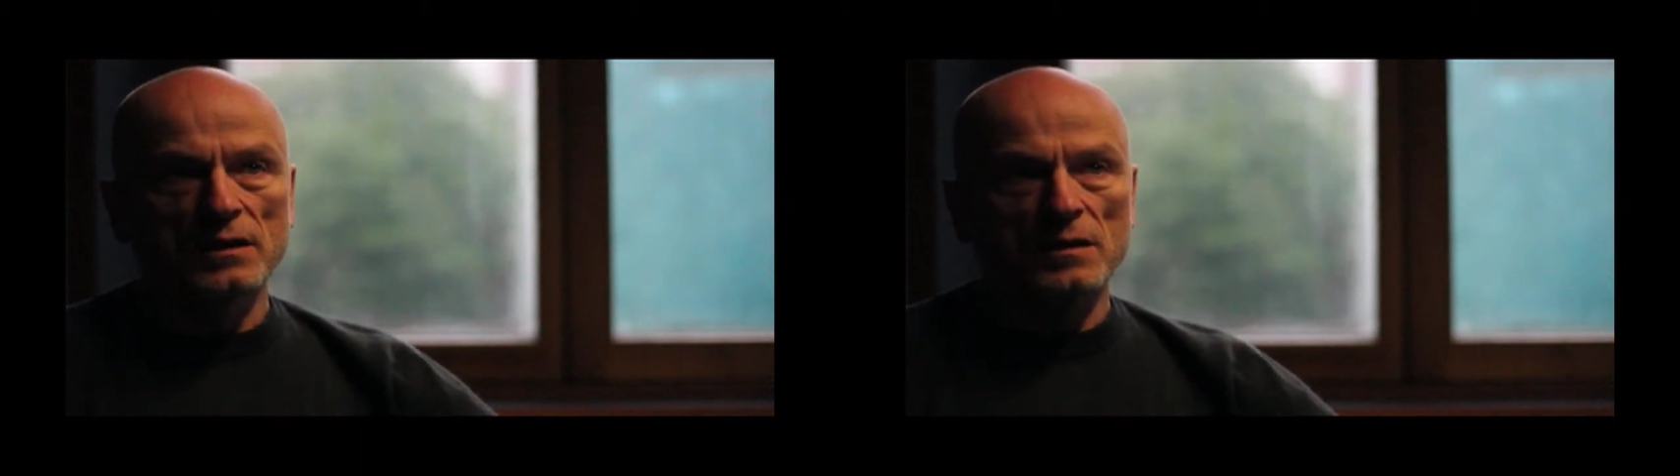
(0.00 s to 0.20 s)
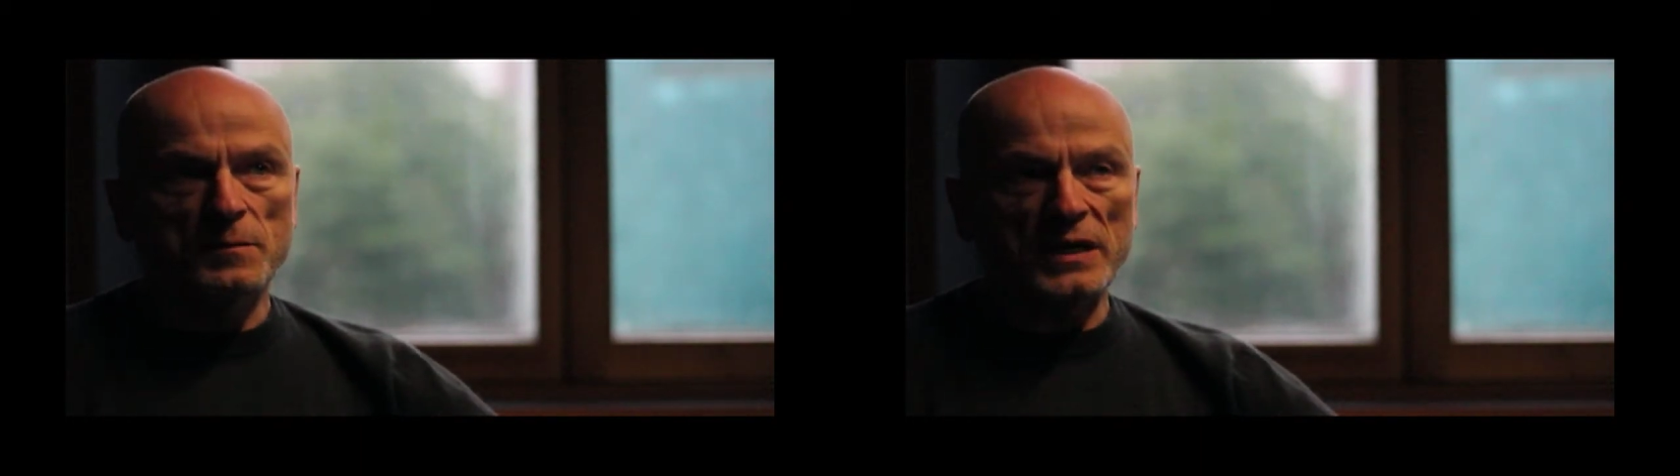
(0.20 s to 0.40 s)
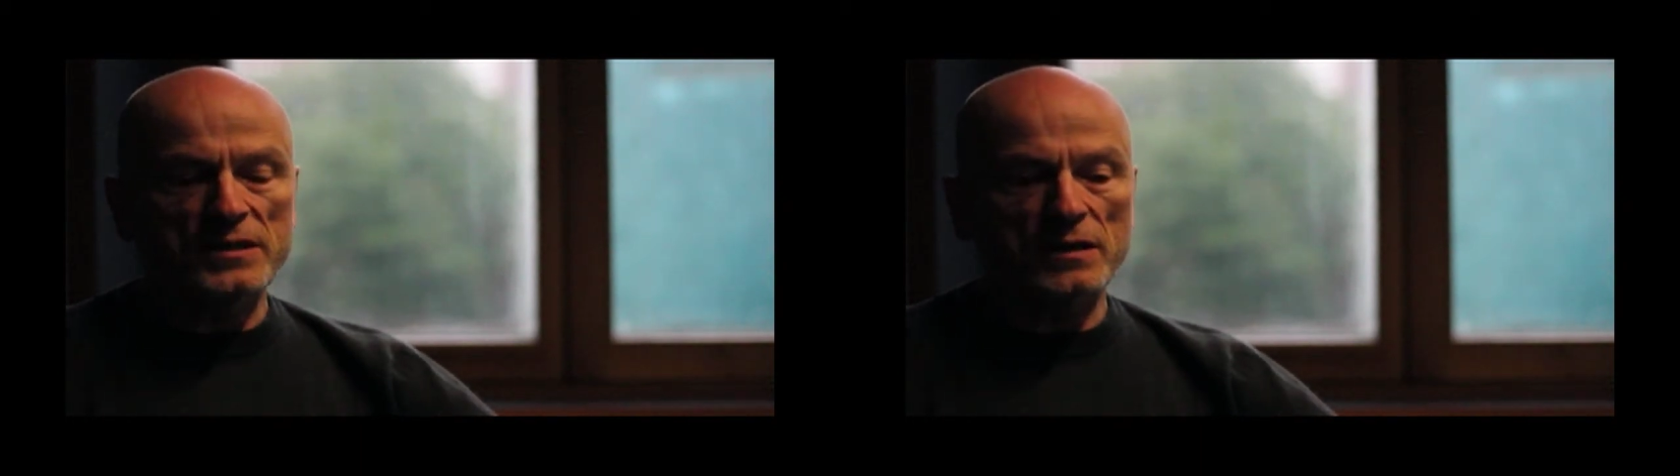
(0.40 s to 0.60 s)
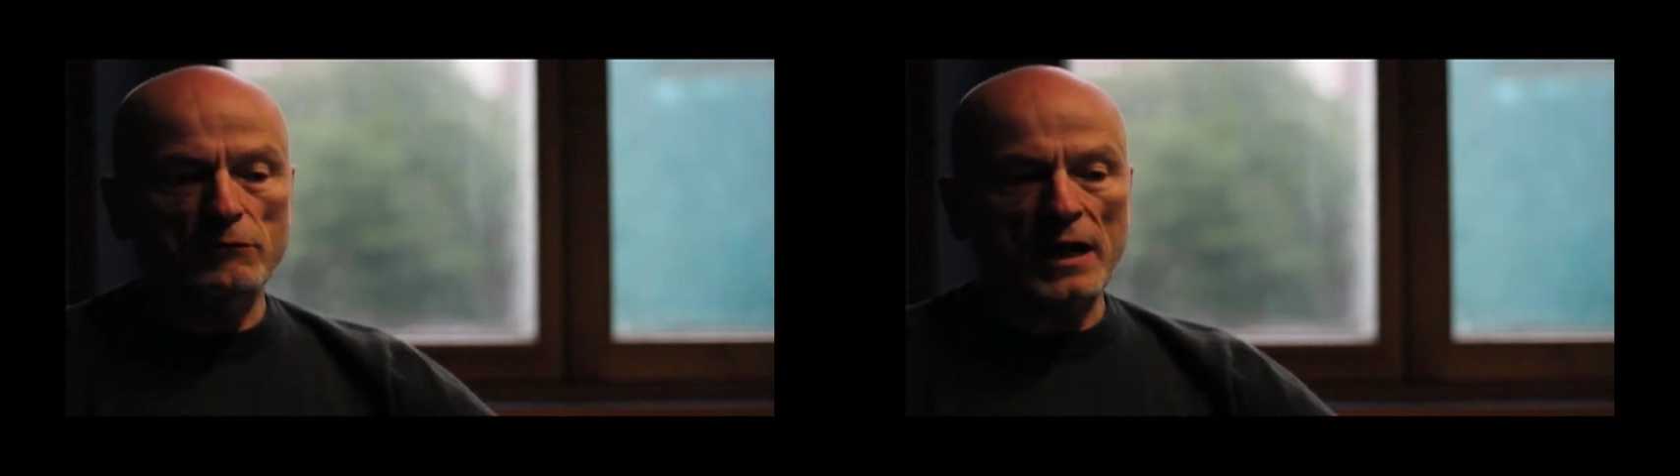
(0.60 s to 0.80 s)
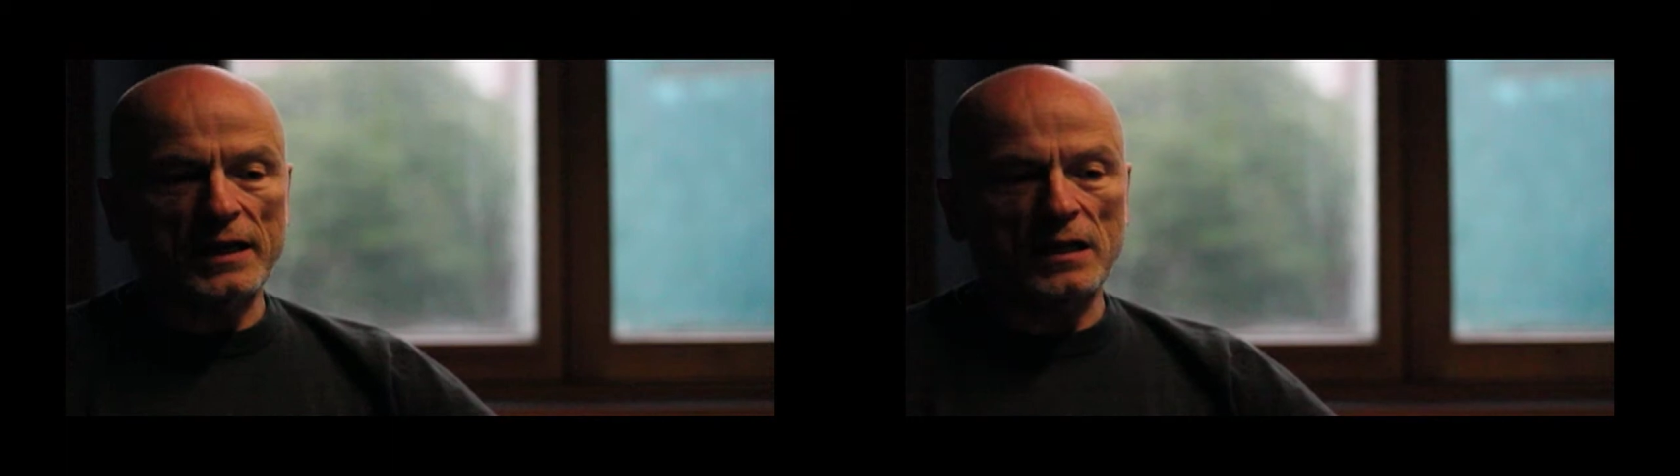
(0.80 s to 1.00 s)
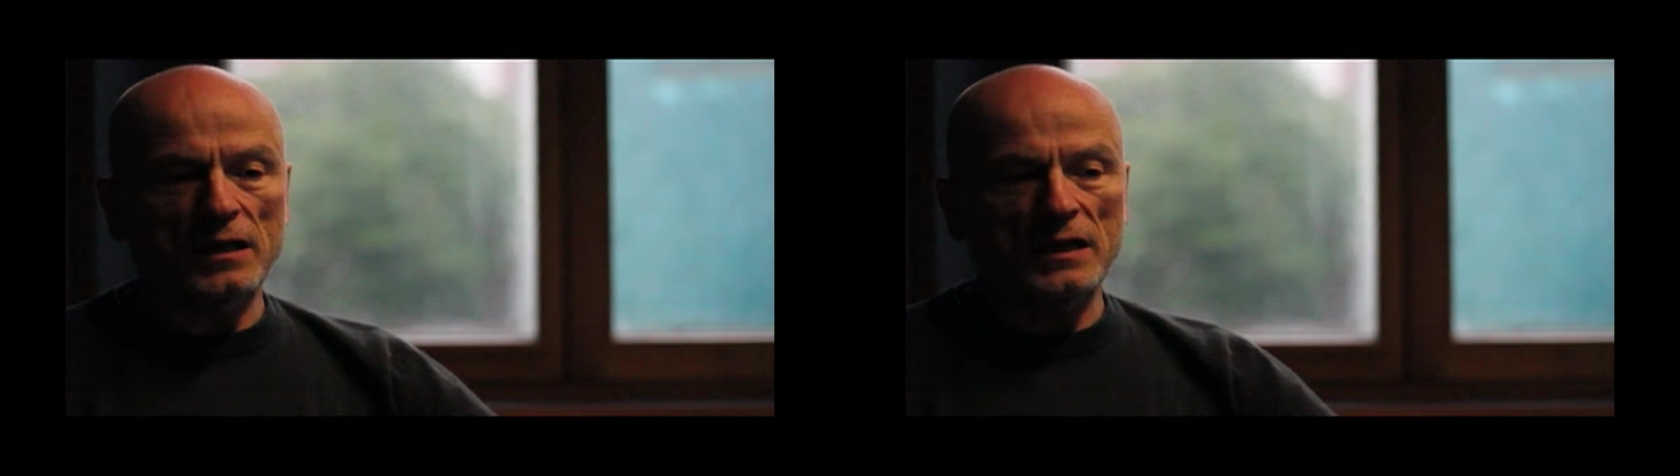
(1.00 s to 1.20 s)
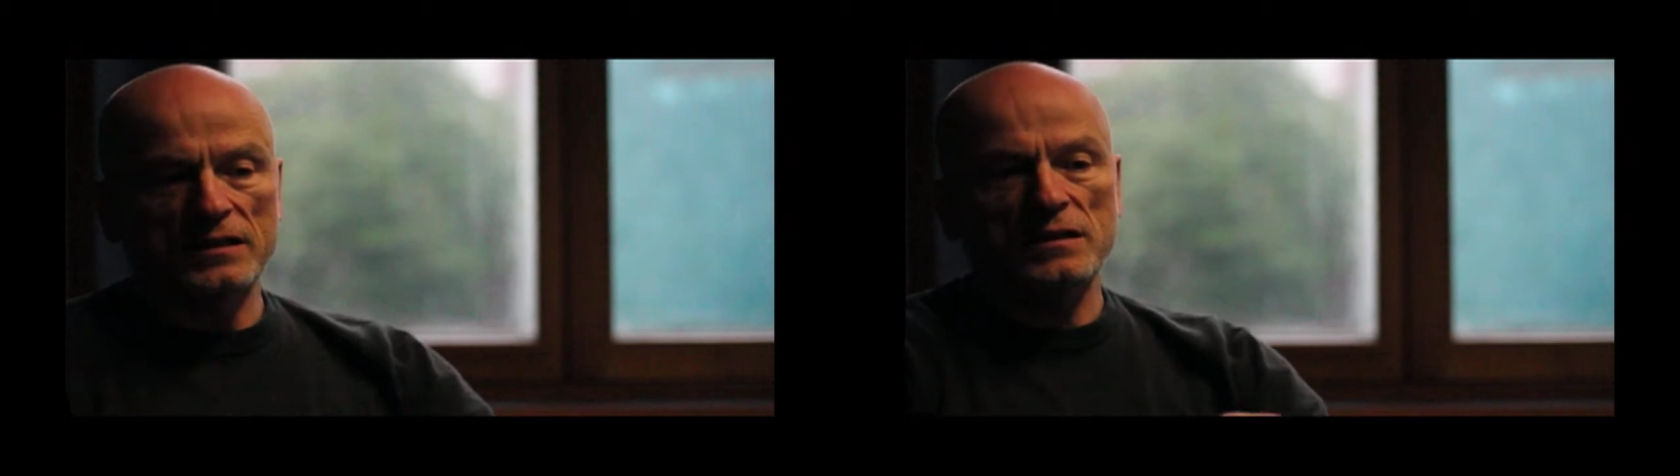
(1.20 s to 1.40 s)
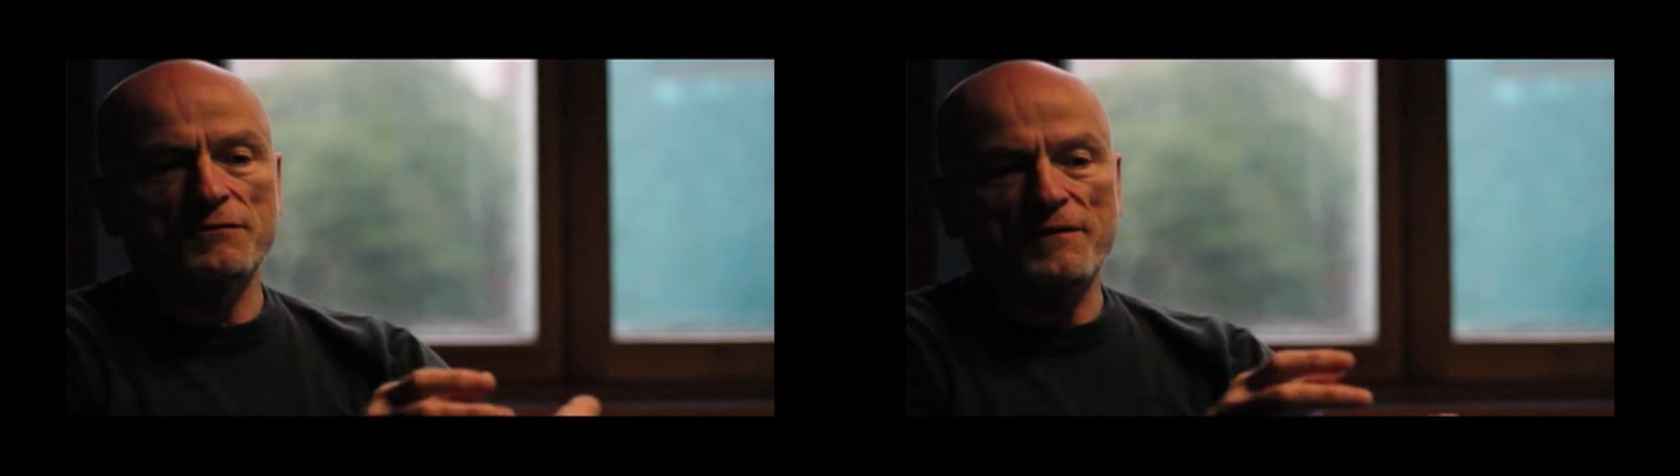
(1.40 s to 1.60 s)
meeting regularly to
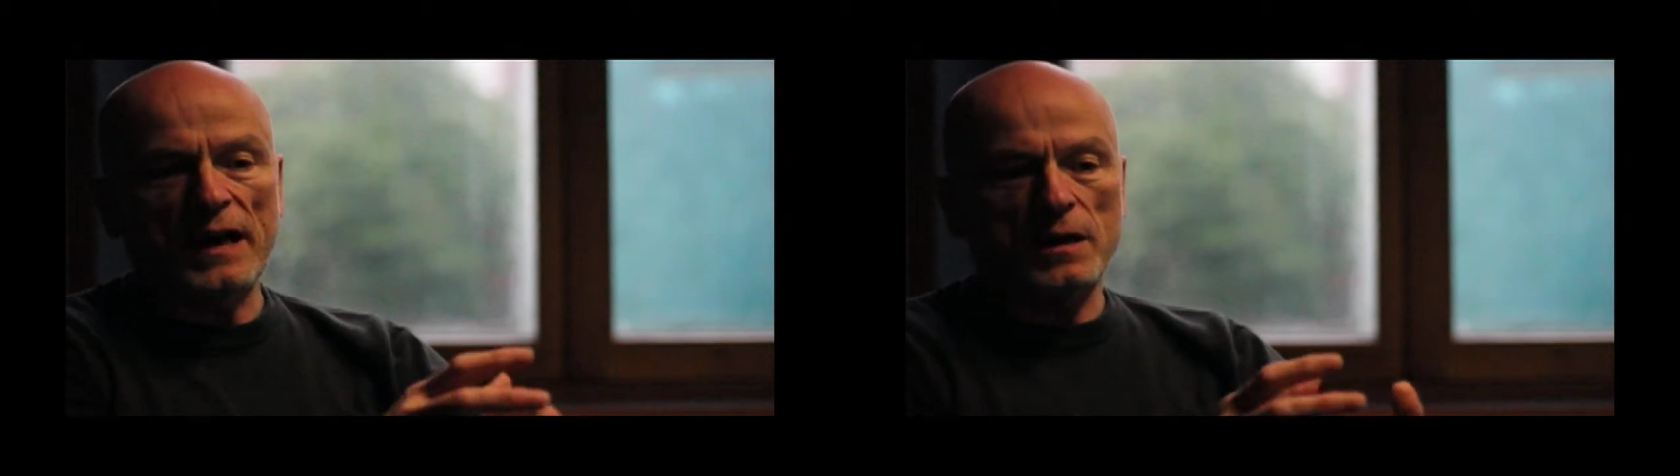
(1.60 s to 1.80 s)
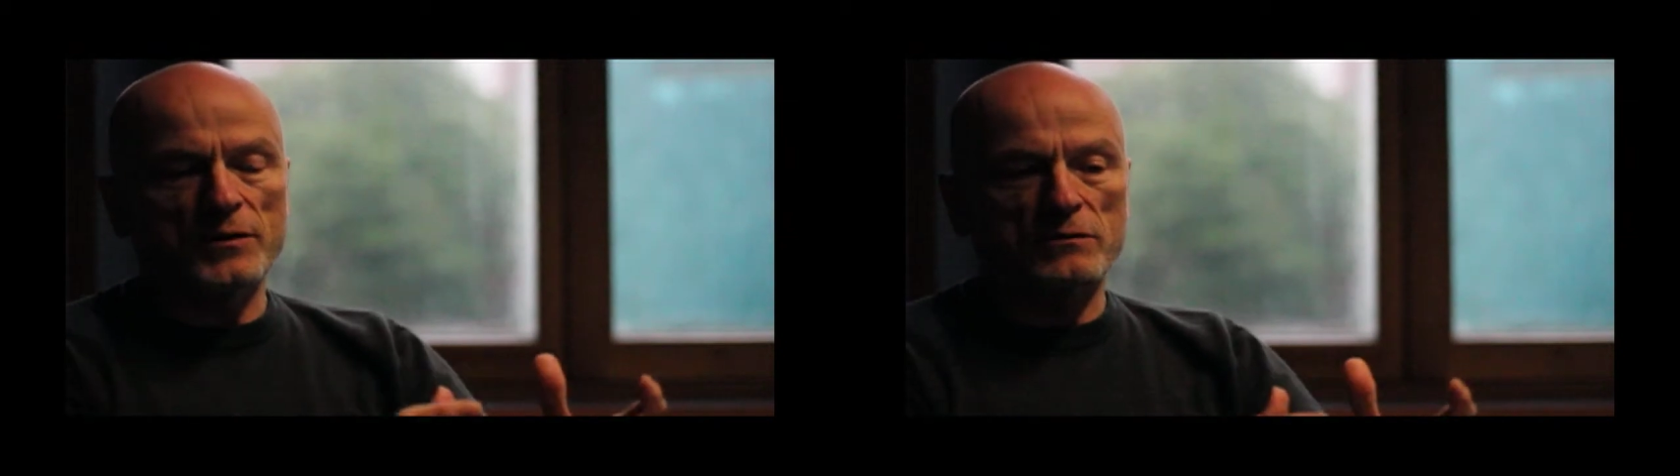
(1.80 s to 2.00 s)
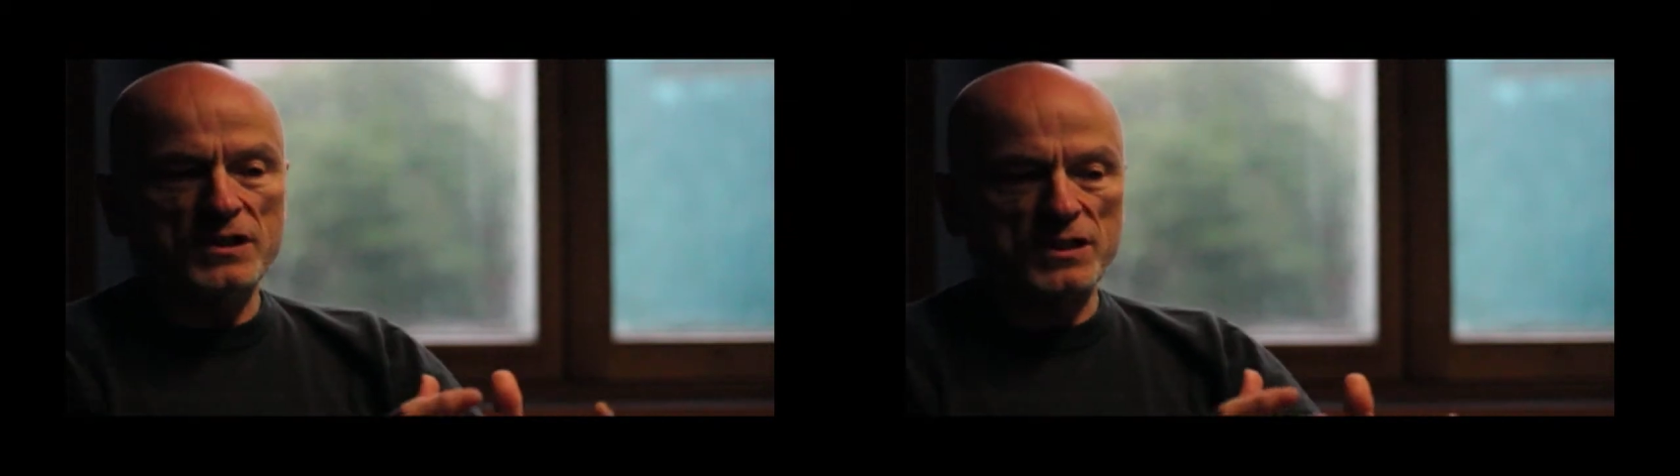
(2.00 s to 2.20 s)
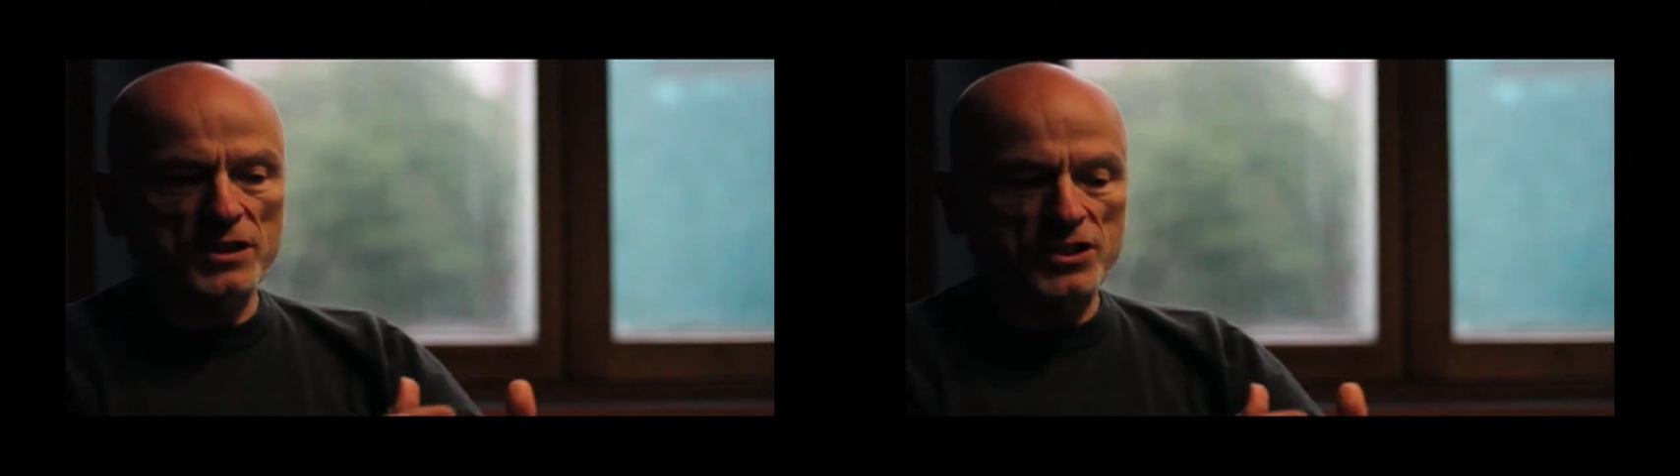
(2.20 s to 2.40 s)
develop the Research